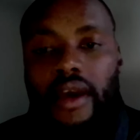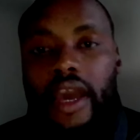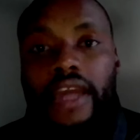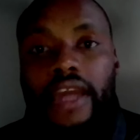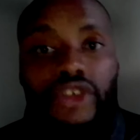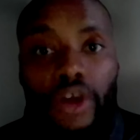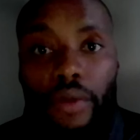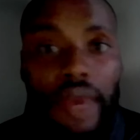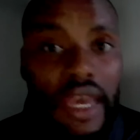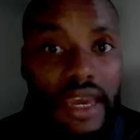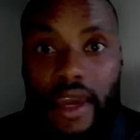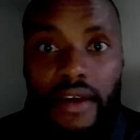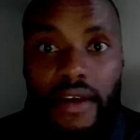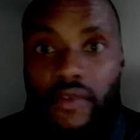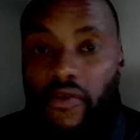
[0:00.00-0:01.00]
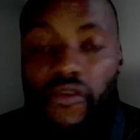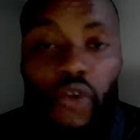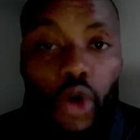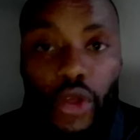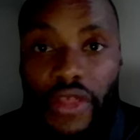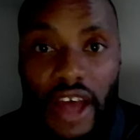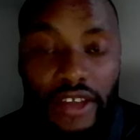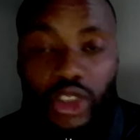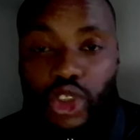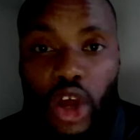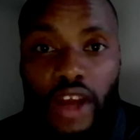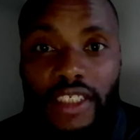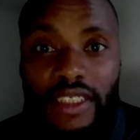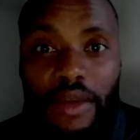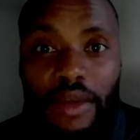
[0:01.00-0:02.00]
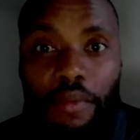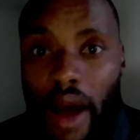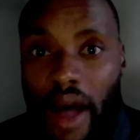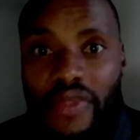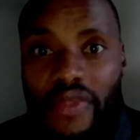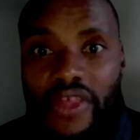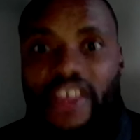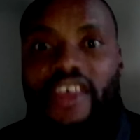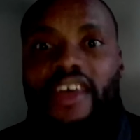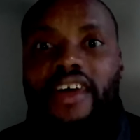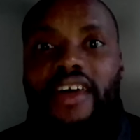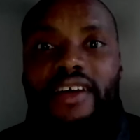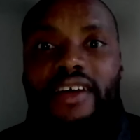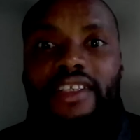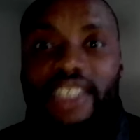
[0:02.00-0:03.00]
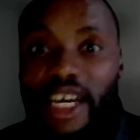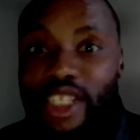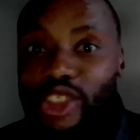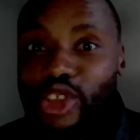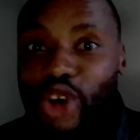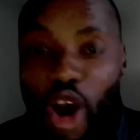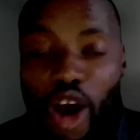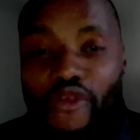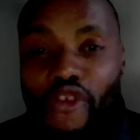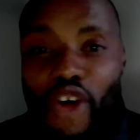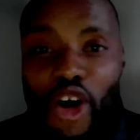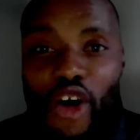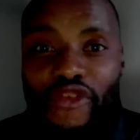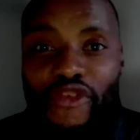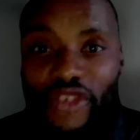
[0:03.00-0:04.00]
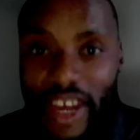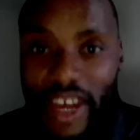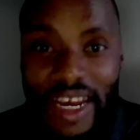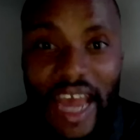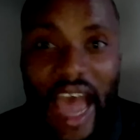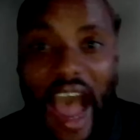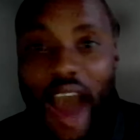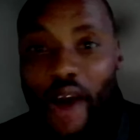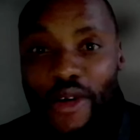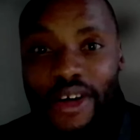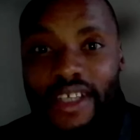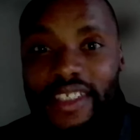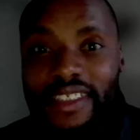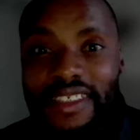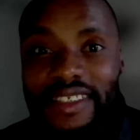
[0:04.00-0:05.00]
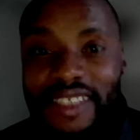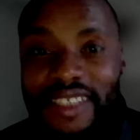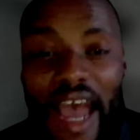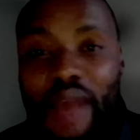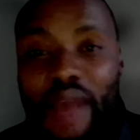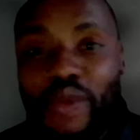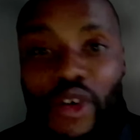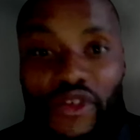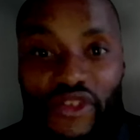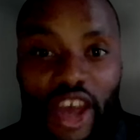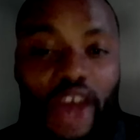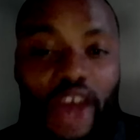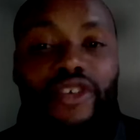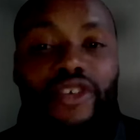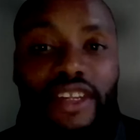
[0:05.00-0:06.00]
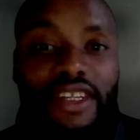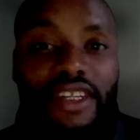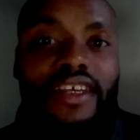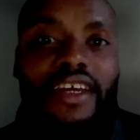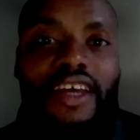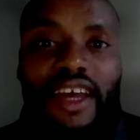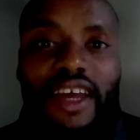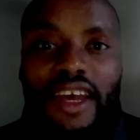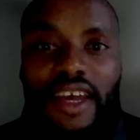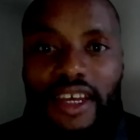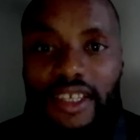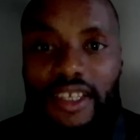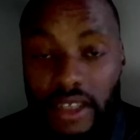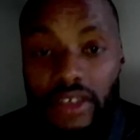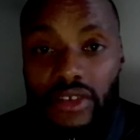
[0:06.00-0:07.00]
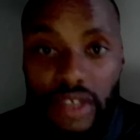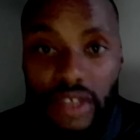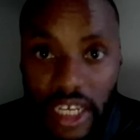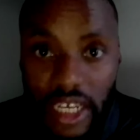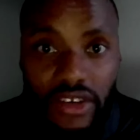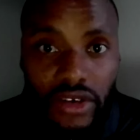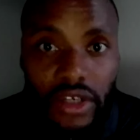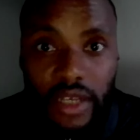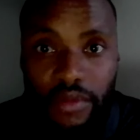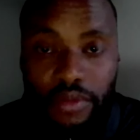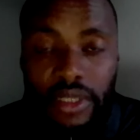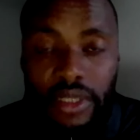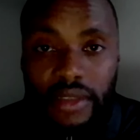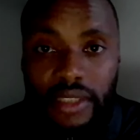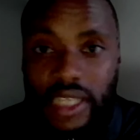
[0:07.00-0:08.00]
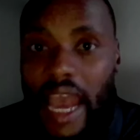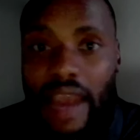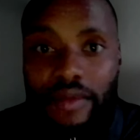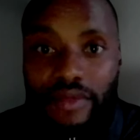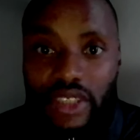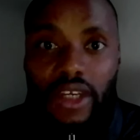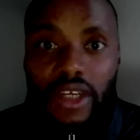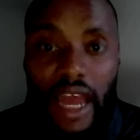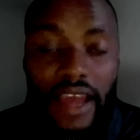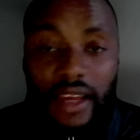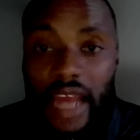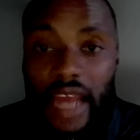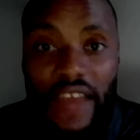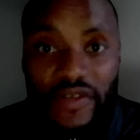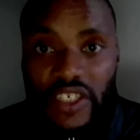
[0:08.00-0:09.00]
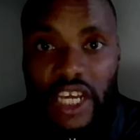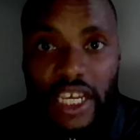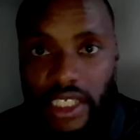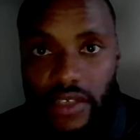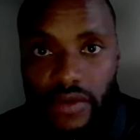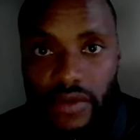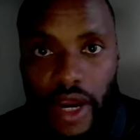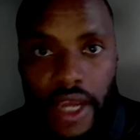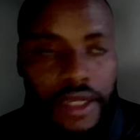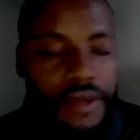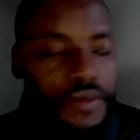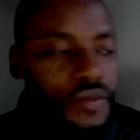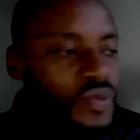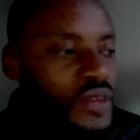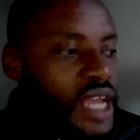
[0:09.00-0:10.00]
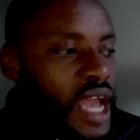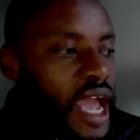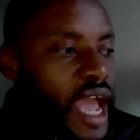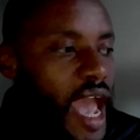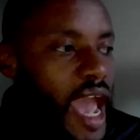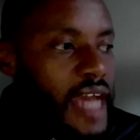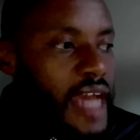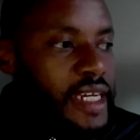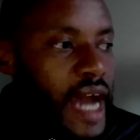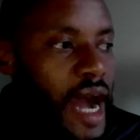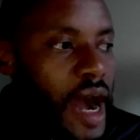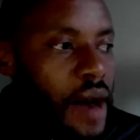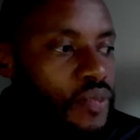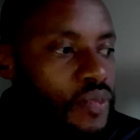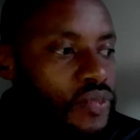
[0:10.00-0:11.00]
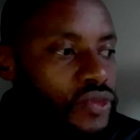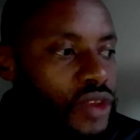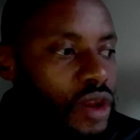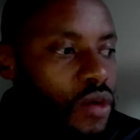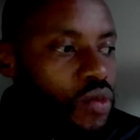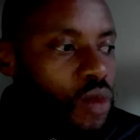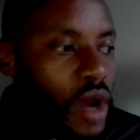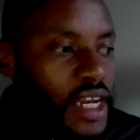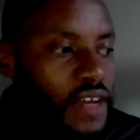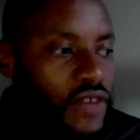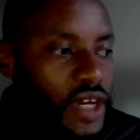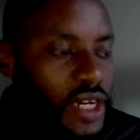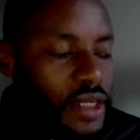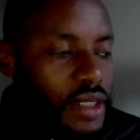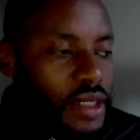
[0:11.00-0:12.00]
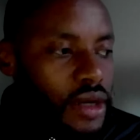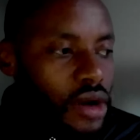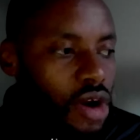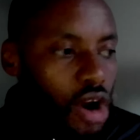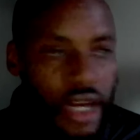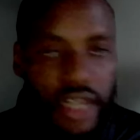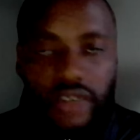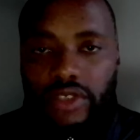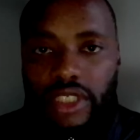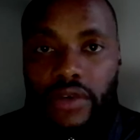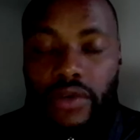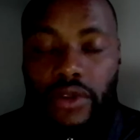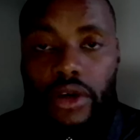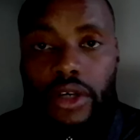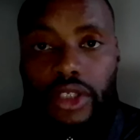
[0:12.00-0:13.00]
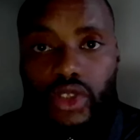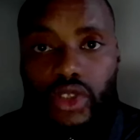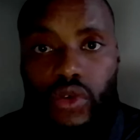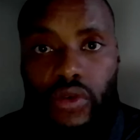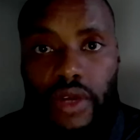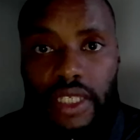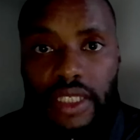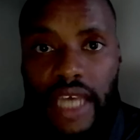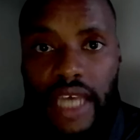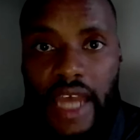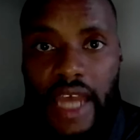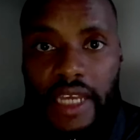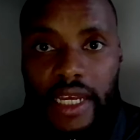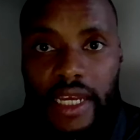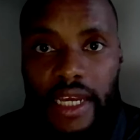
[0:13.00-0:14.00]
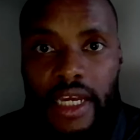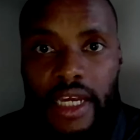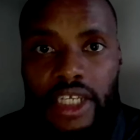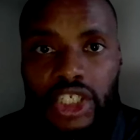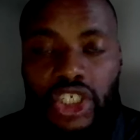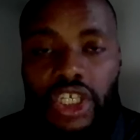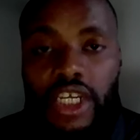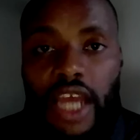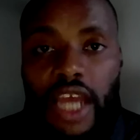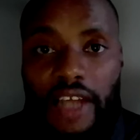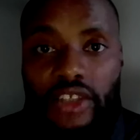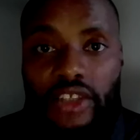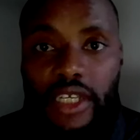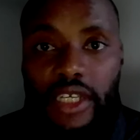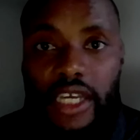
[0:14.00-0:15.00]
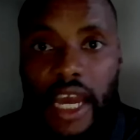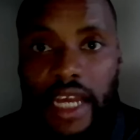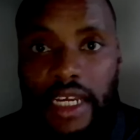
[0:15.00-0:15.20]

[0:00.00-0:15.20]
and you're making $4,000 a month, just off of an hour's time of effort, it could literally be time like life changing, right? And um, what even got interesting with her story is that she actually